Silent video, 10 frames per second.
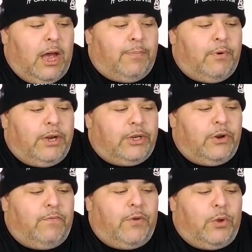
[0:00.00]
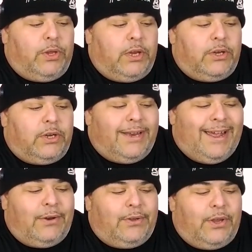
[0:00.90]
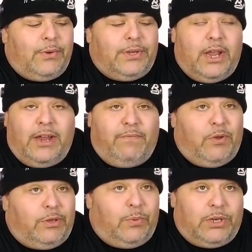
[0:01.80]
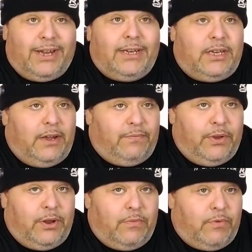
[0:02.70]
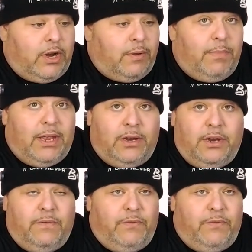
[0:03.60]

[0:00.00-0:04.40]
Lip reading: Operational voltage, down as low as 9 volts, which I definitely don't recommend.